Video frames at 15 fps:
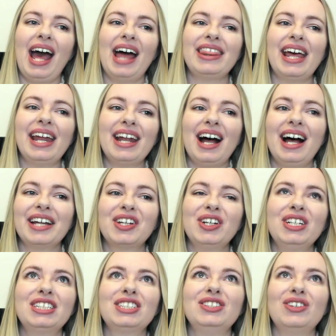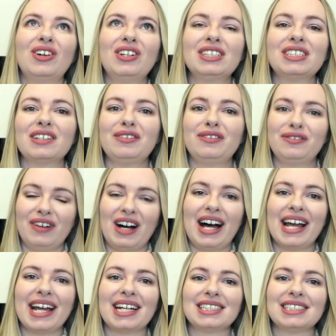and then I could not
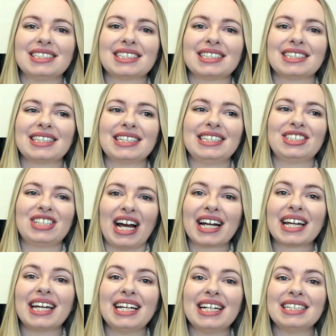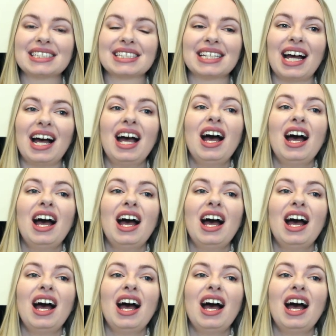find the jacket.